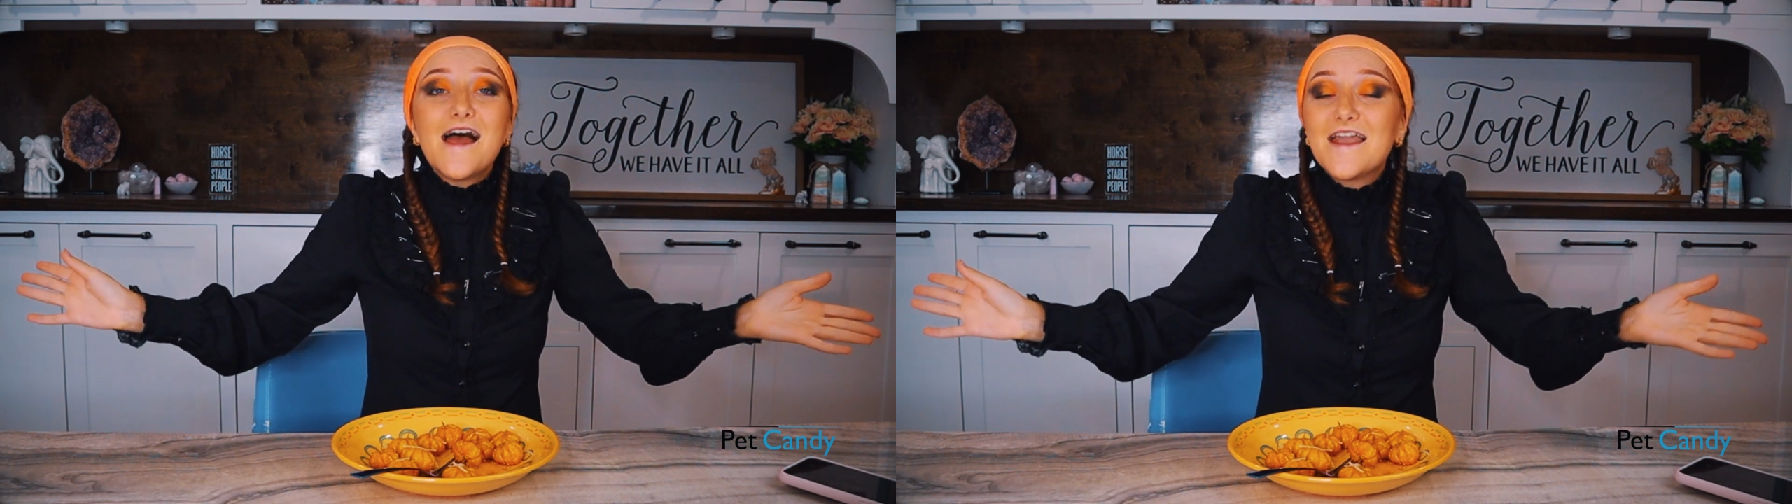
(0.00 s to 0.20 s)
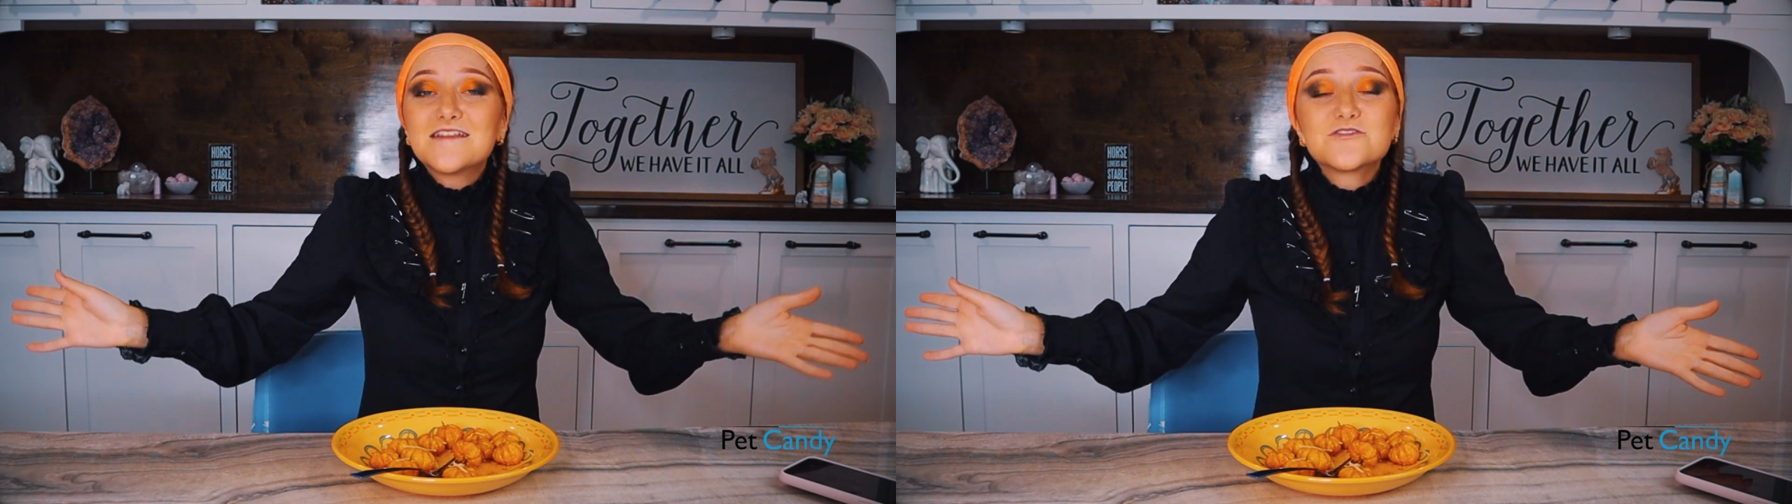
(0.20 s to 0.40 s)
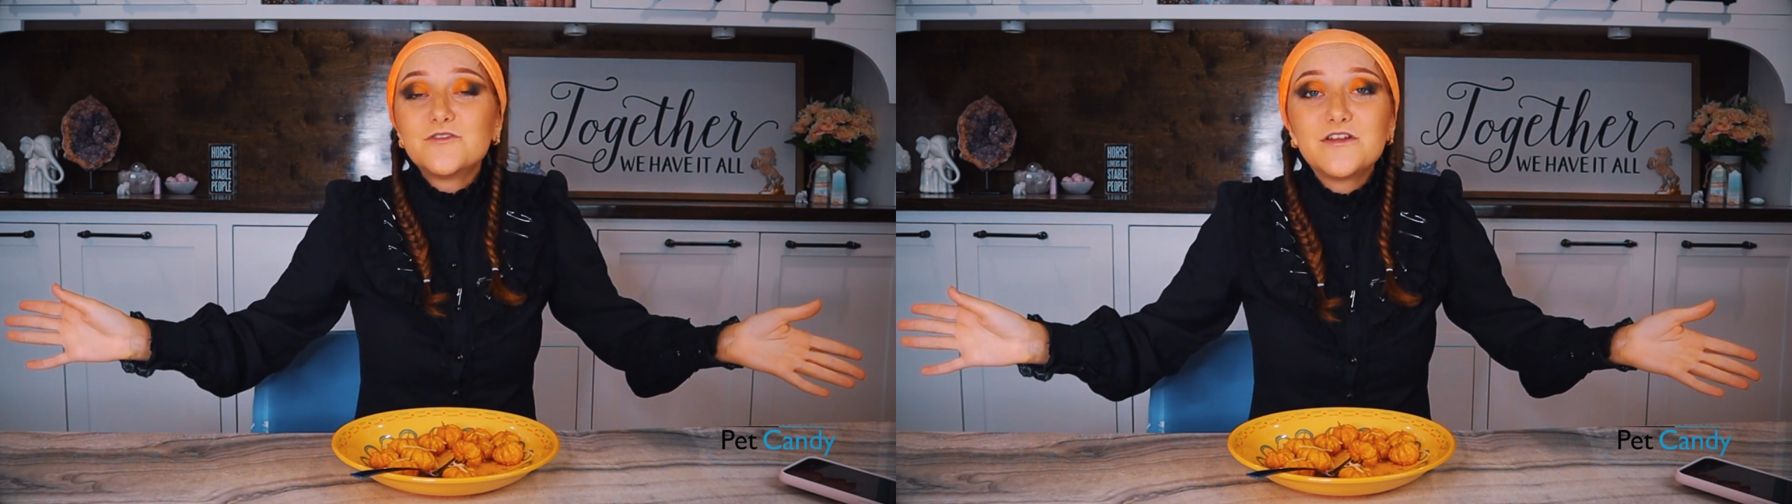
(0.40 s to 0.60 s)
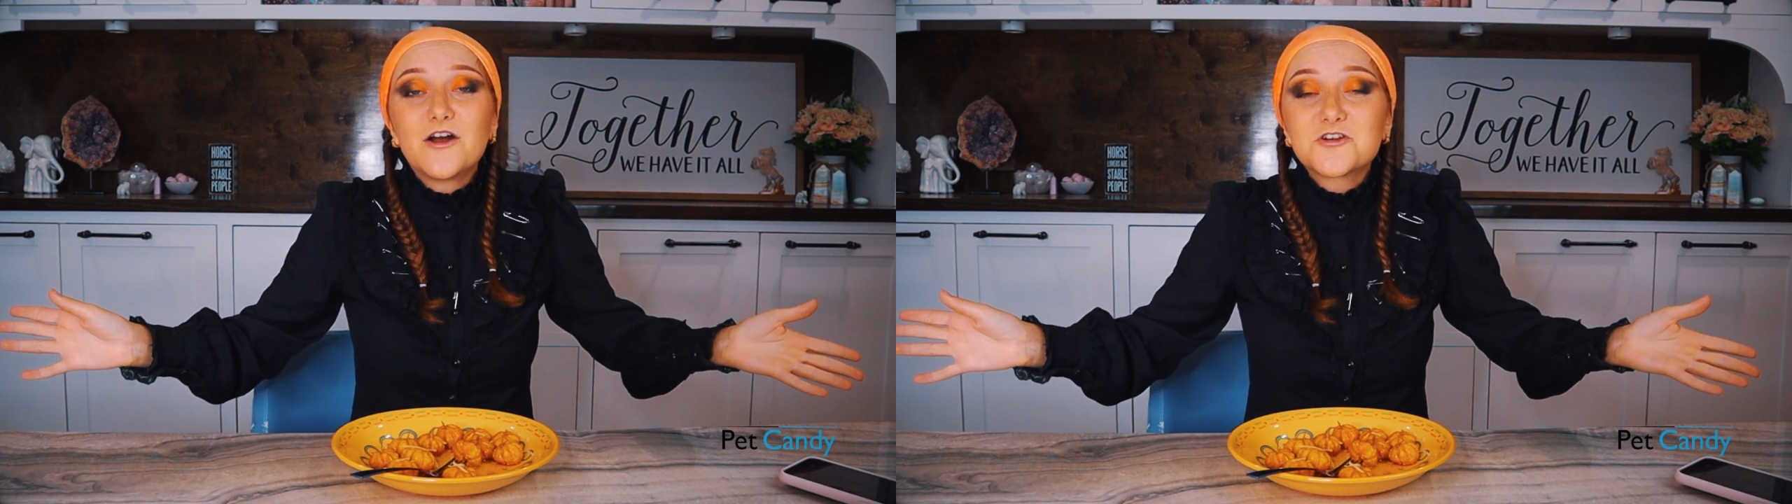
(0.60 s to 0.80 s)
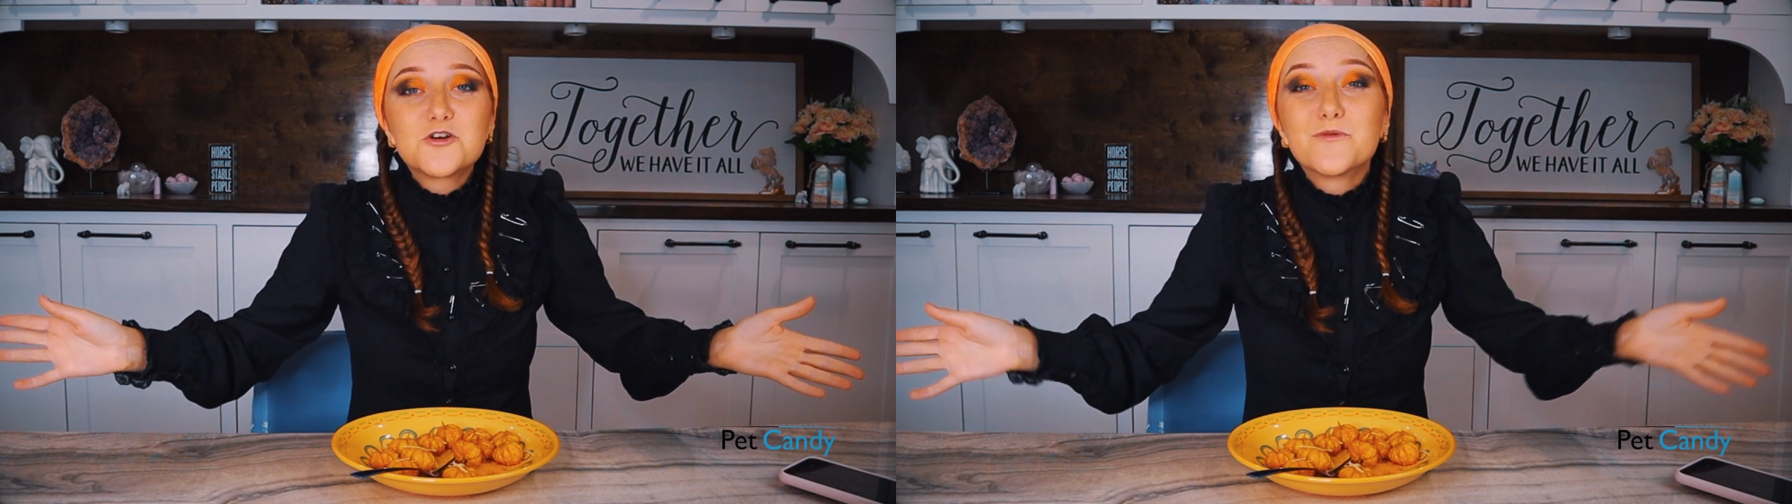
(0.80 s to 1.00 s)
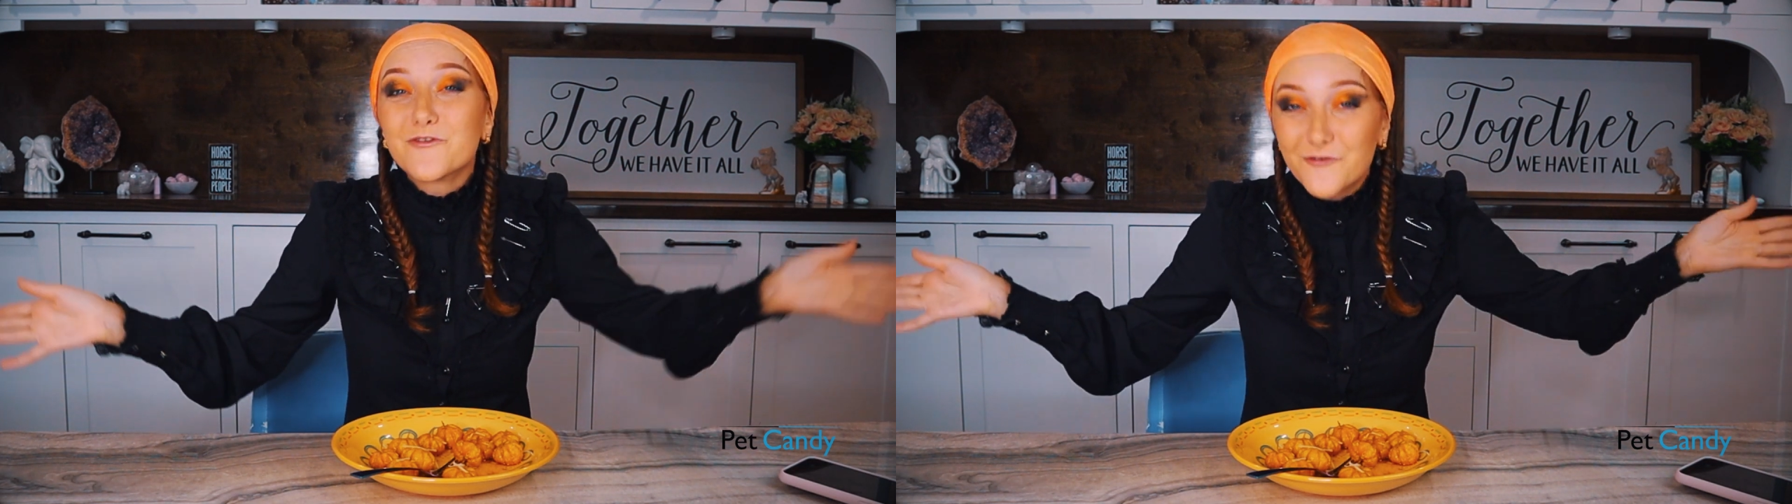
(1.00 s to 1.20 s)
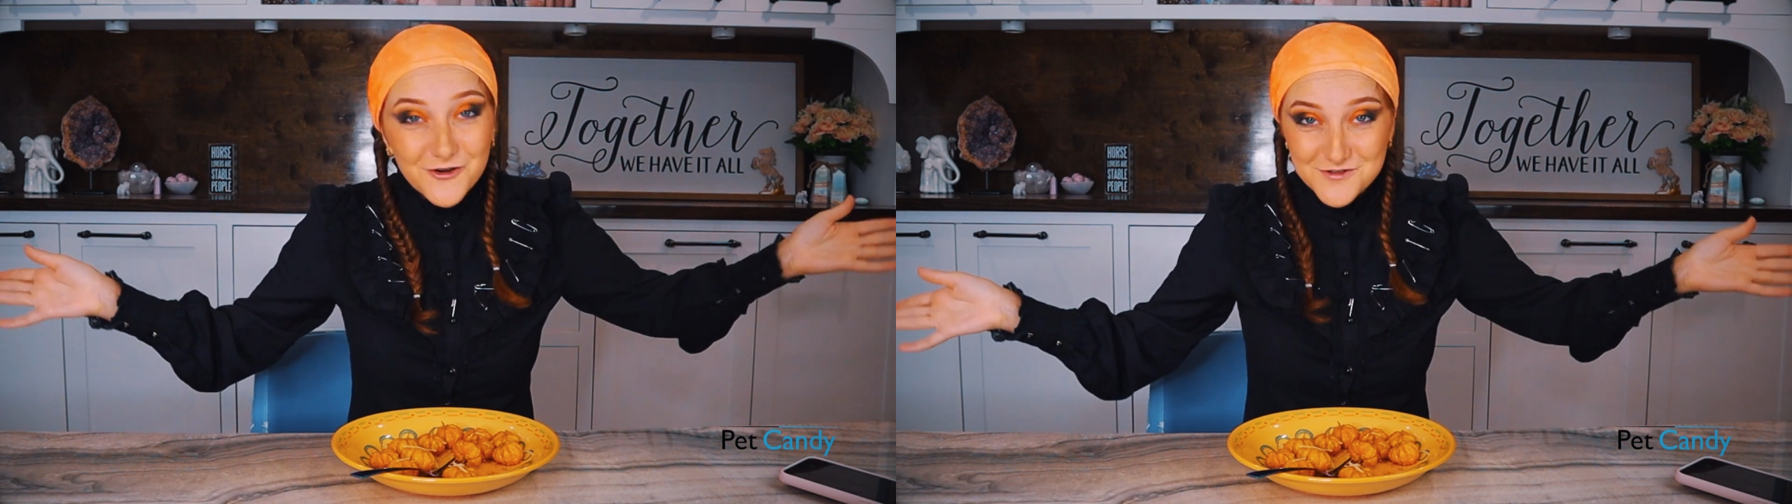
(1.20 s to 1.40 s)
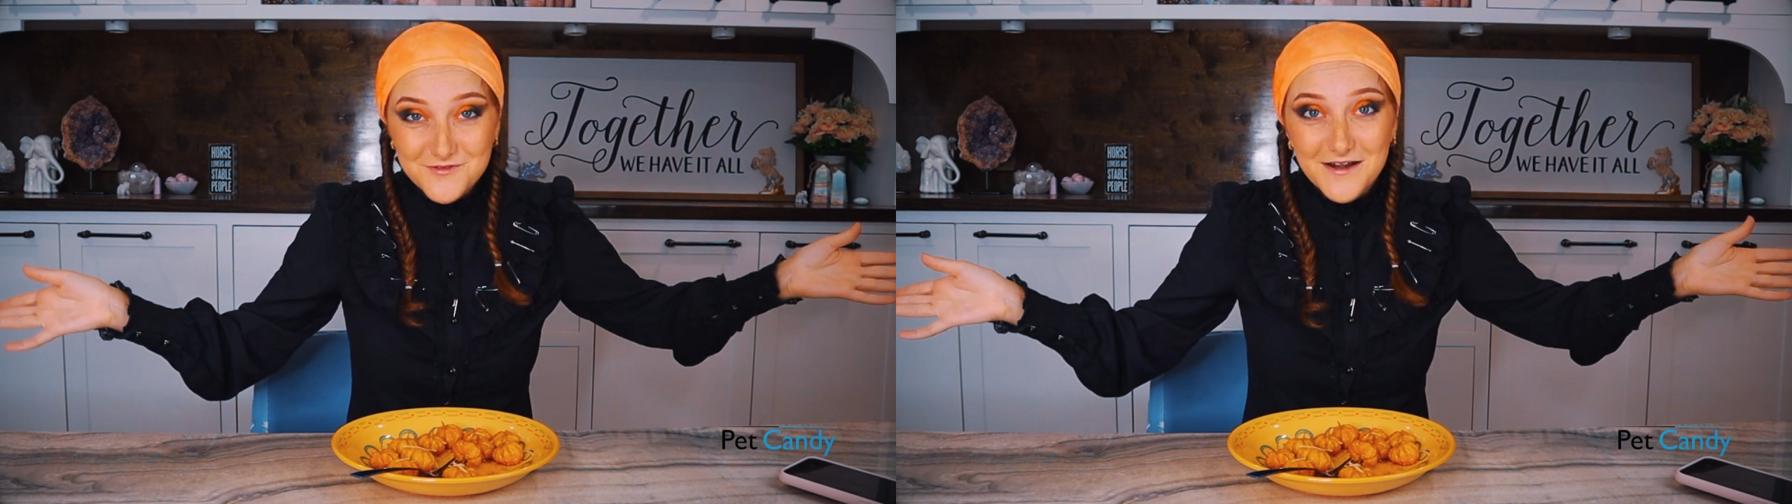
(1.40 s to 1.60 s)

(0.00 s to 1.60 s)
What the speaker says: and it's only October 1st